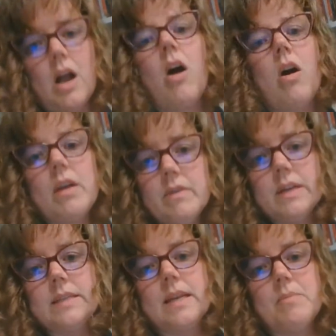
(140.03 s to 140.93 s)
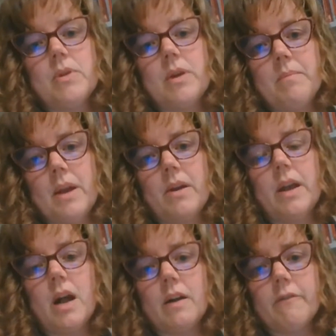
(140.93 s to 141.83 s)
I'll give you an example comparing
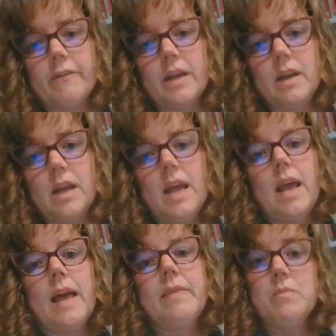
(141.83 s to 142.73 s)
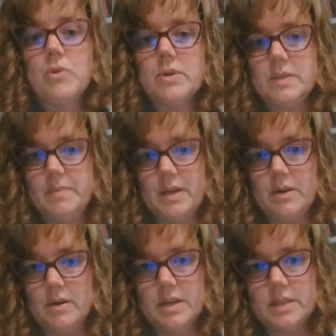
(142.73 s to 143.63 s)
Huck Finn and the importance of being
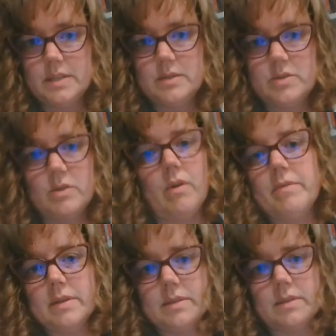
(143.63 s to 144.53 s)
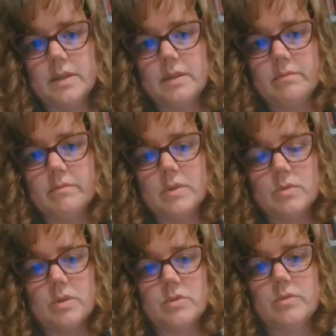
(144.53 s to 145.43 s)
earnest. So obviously, those
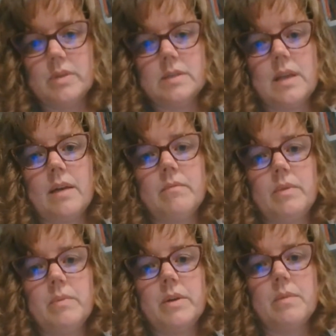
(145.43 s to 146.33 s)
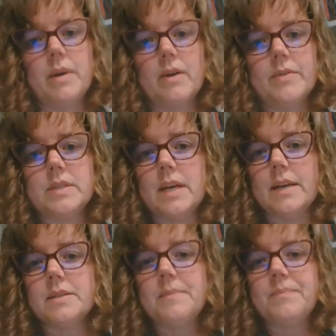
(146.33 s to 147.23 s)
aren't two things that we would compare on this
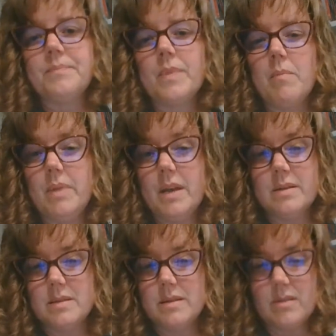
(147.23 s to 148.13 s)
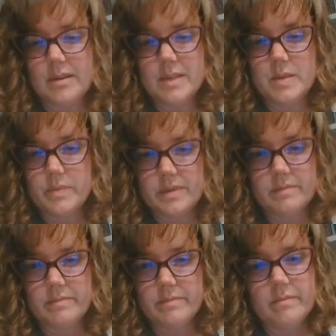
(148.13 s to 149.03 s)
test because Ernest
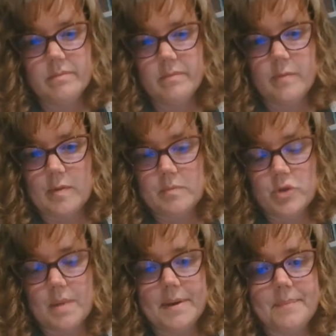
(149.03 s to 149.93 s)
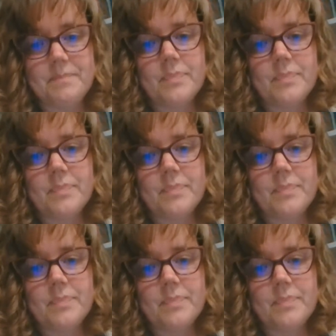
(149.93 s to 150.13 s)
was from drama.